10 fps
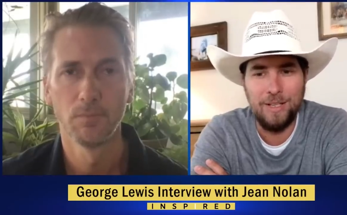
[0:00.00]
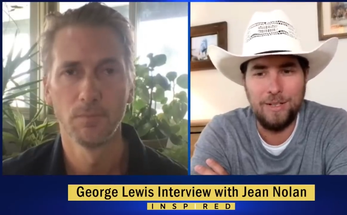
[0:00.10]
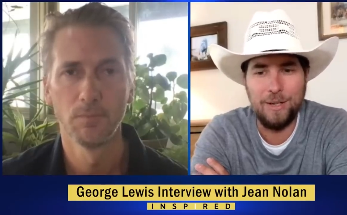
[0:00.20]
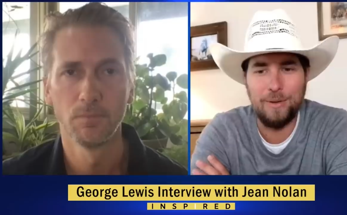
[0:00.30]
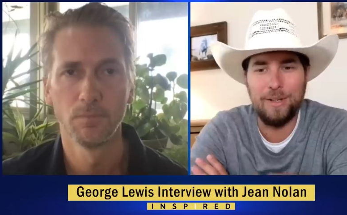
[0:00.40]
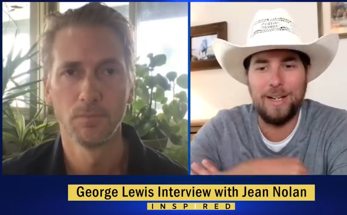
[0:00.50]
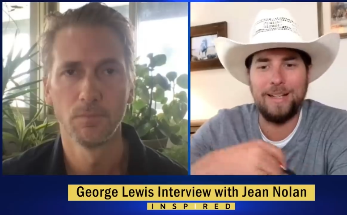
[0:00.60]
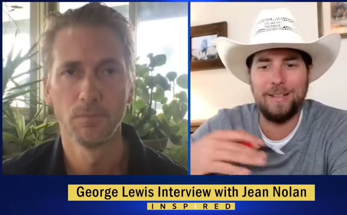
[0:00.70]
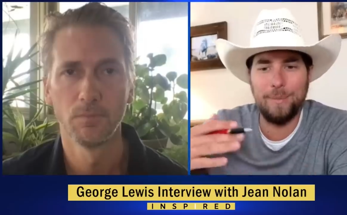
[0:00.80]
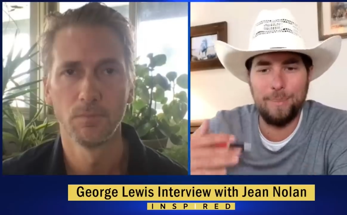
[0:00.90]
Speaker 1: you know, the kind
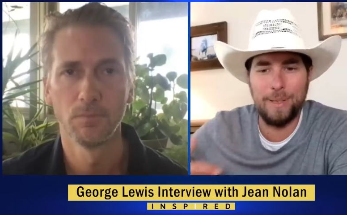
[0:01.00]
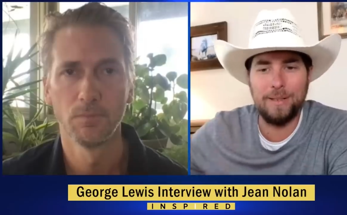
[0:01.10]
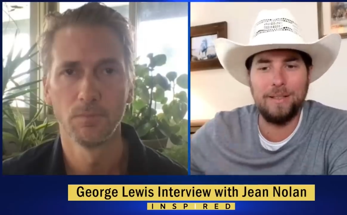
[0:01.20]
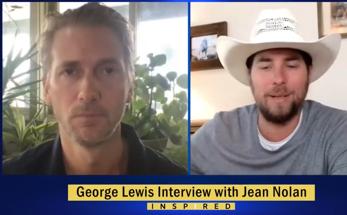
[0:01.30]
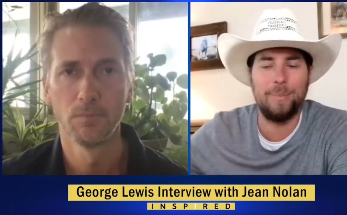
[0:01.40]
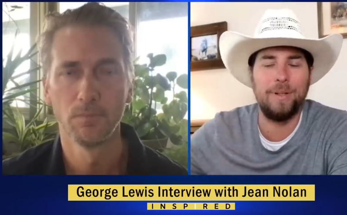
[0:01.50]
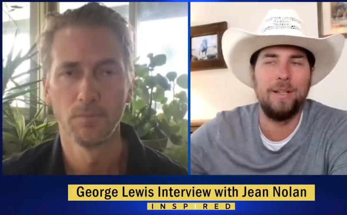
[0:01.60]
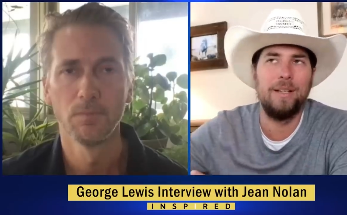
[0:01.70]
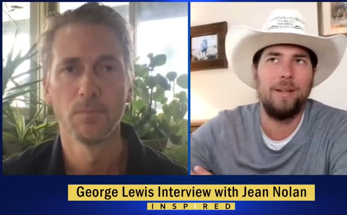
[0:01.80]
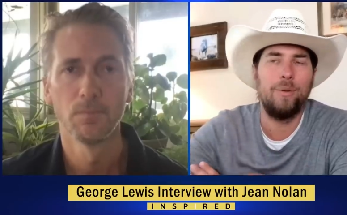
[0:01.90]
of the buildup.
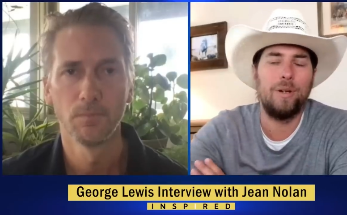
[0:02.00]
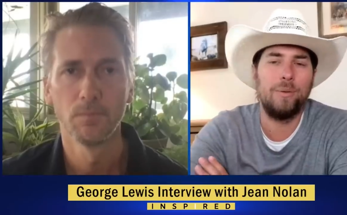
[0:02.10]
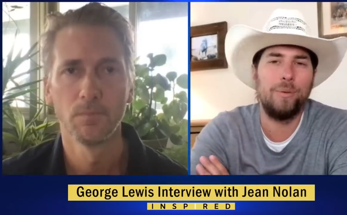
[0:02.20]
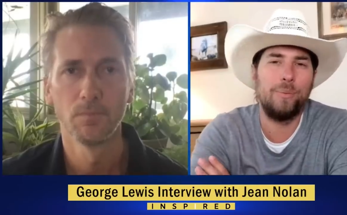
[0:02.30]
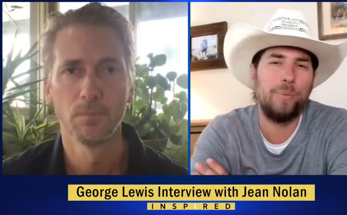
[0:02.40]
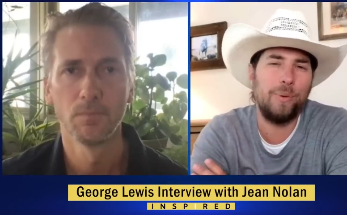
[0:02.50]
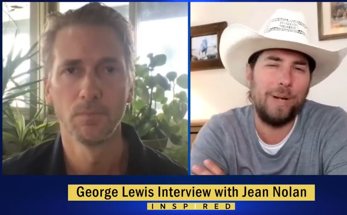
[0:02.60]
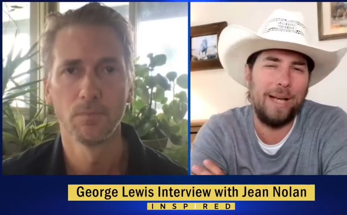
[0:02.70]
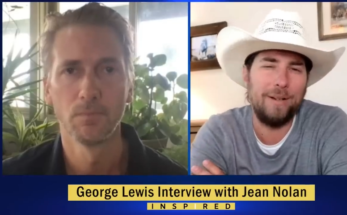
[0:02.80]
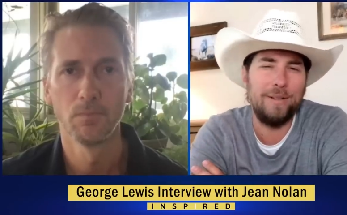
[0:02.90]

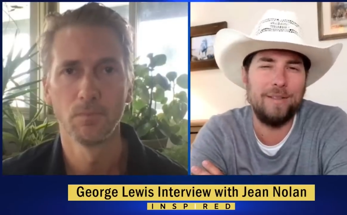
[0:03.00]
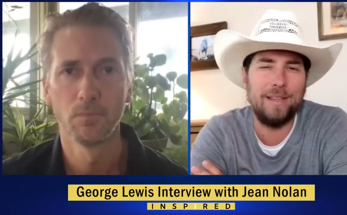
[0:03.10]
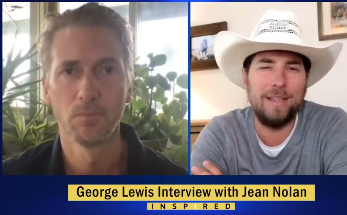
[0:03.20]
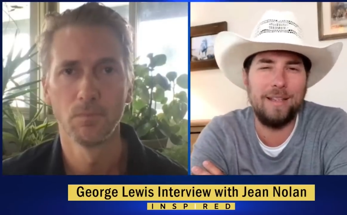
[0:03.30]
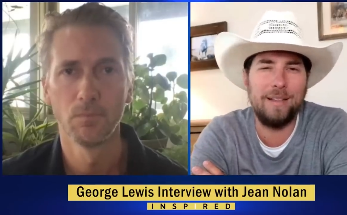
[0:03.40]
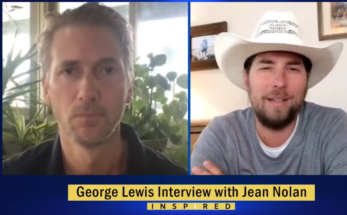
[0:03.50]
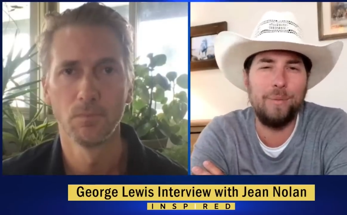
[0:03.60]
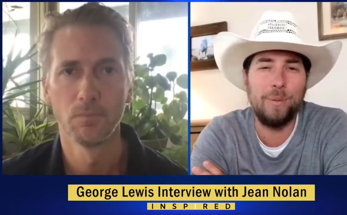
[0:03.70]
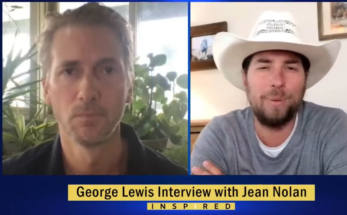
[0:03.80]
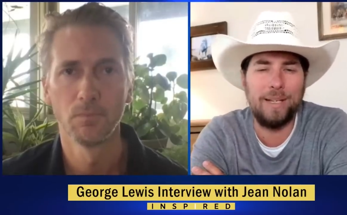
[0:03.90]
How do you think it
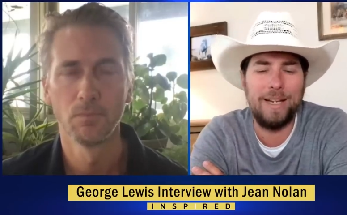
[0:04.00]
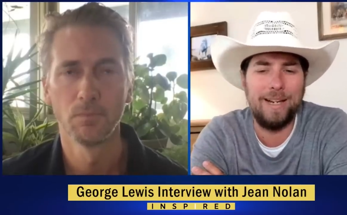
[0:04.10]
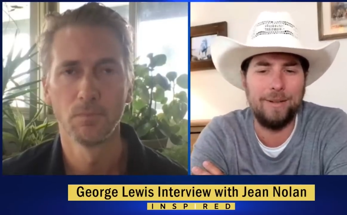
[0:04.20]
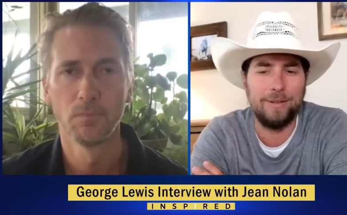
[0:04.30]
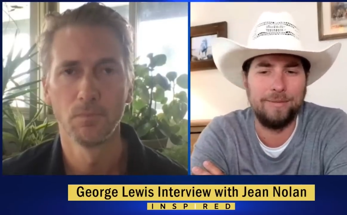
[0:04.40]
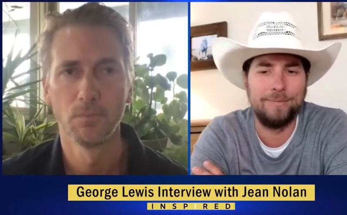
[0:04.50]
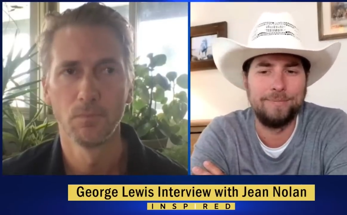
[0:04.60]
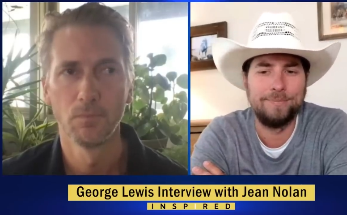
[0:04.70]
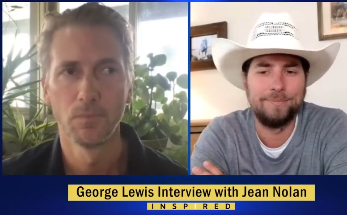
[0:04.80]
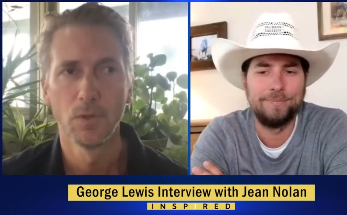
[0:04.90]
will play out?
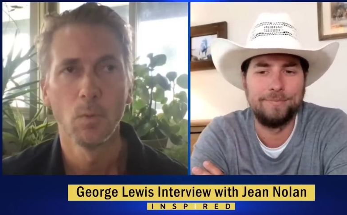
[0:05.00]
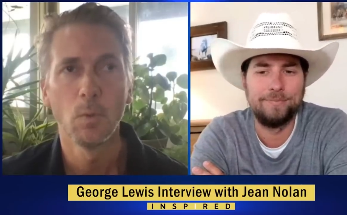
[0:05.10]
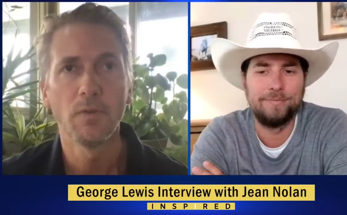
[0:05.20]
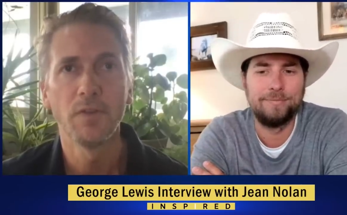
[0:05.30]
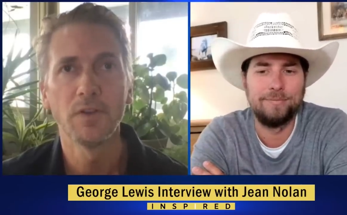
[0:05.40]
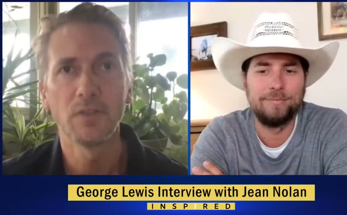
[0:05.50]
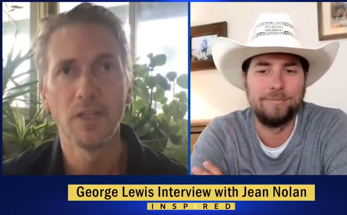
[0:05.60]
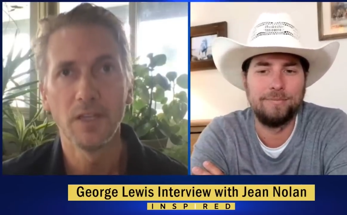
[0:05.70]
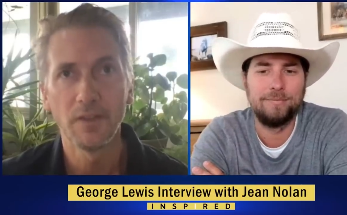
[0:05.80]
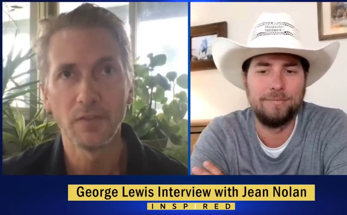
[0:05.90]
Speaker 2: Well,
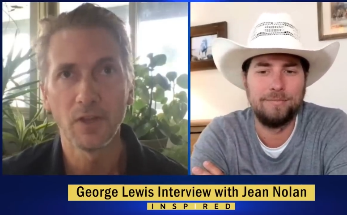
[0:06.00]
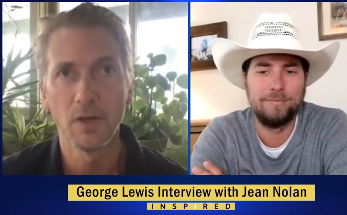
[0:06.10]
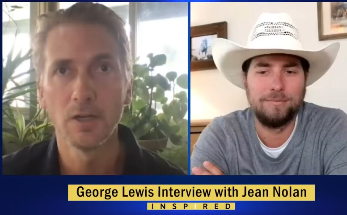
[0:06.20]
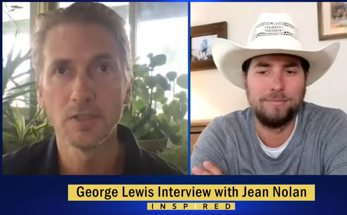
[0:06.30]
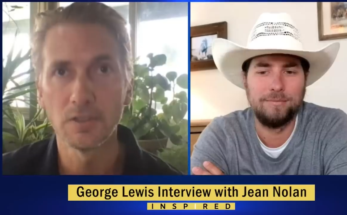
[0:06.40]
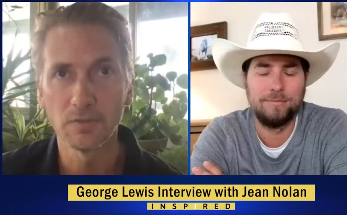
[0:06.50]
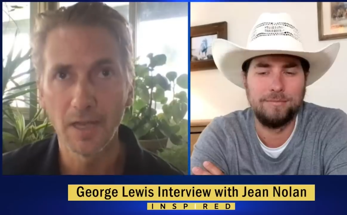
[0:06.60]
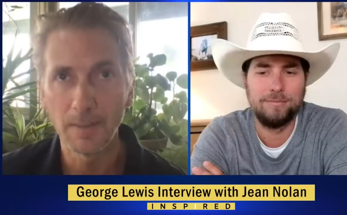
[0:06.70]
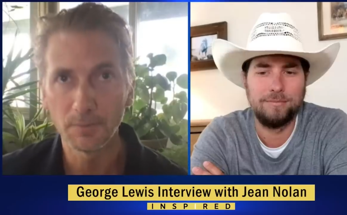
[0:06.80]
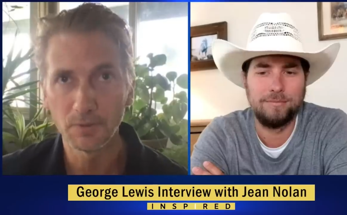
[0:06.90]
firstly, I think the heart is
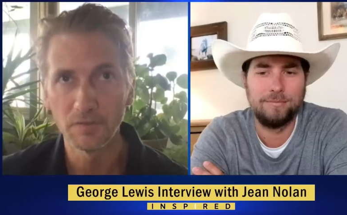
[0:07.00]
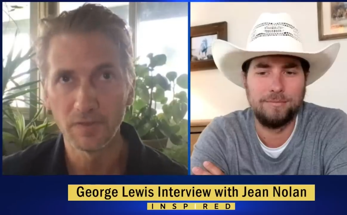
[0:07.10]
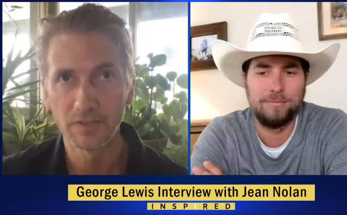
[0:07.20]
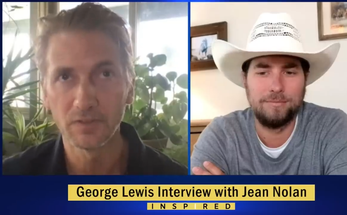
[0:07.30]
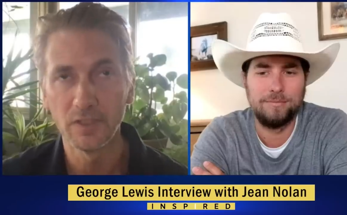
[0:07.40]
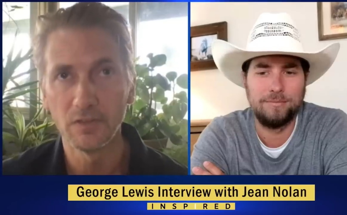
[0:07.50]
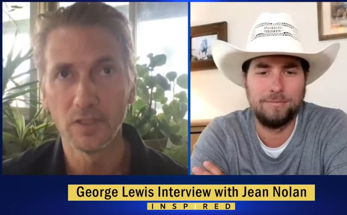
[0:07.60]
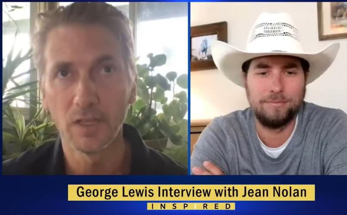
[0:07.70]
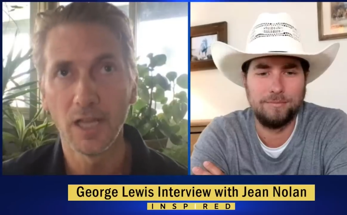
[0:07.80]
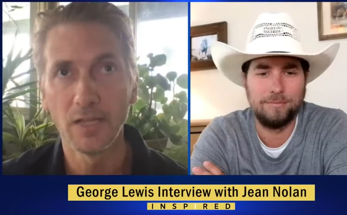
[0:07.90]
absolutely
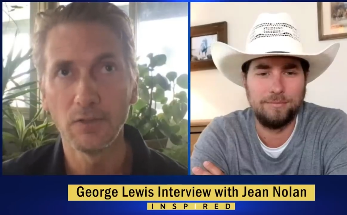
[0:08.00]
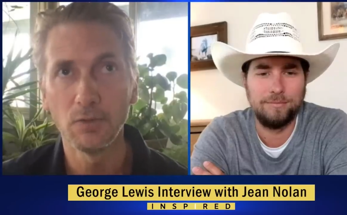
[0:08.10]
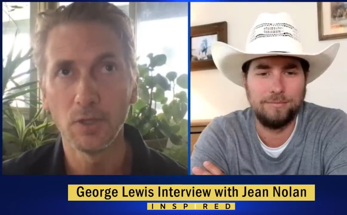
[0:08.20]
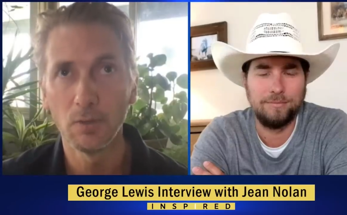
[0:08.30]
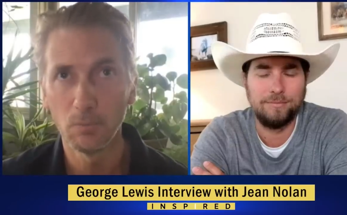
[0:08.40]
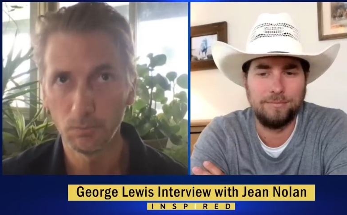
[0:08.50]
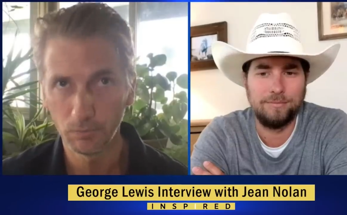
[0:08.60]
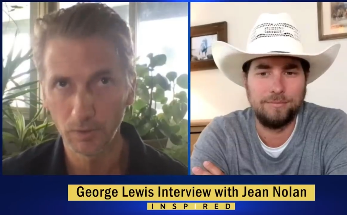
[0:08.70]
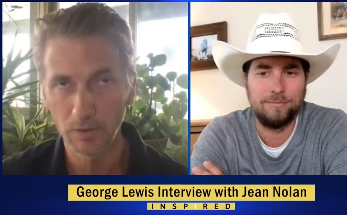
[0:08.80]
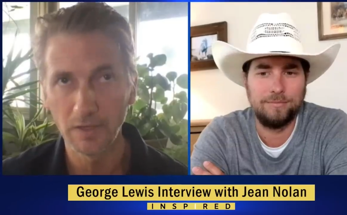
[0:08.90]
fascinating. And, you know,
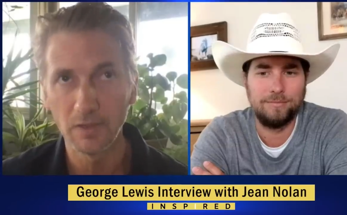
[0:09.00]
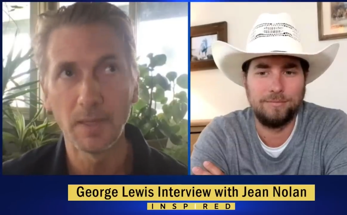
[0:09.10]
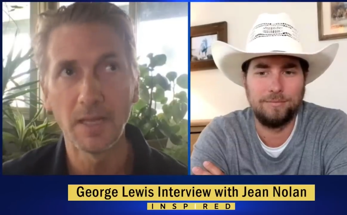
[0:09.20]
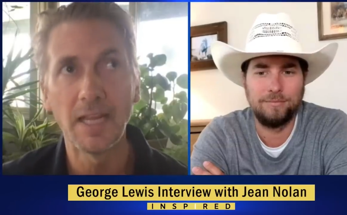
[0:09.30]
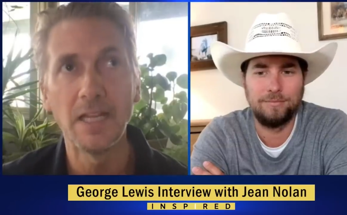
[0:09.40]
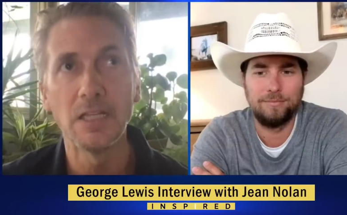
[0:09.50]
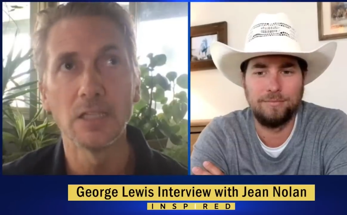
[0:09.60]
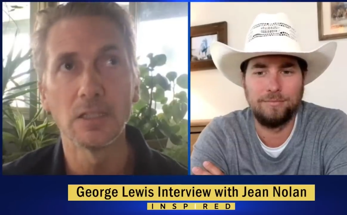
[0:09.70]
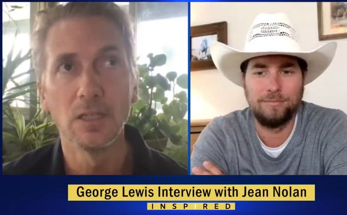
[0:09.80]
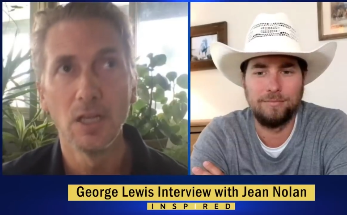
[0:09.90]
certainly the
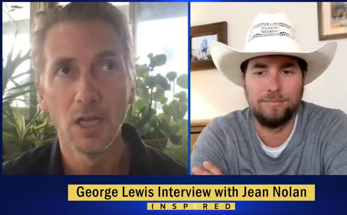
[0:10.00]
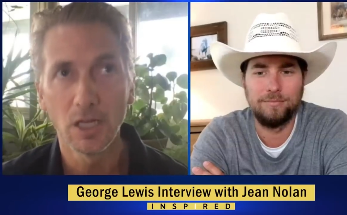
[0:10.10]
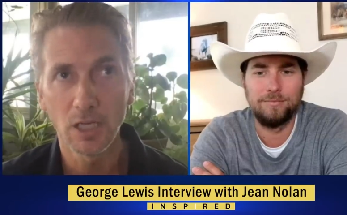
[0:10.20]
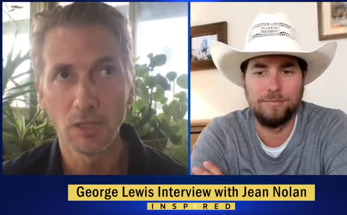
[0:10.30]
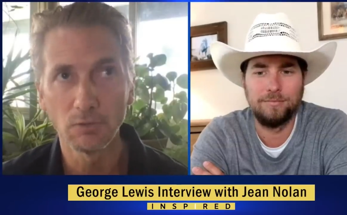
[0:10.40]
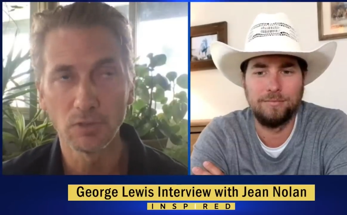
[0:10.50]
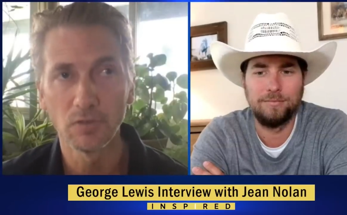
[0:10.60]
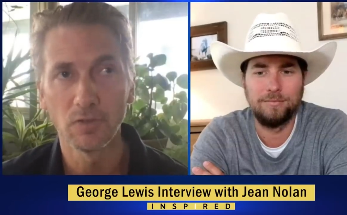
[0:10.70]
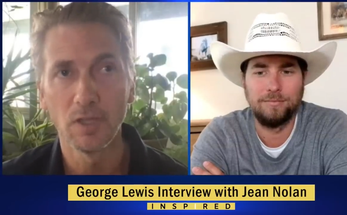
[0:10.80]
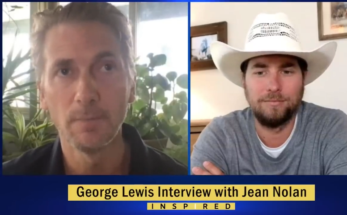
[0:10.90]
Palladian
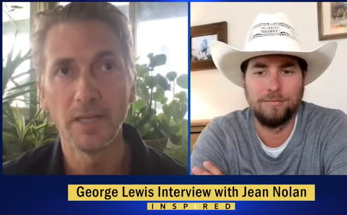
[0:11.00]
cultures, and there are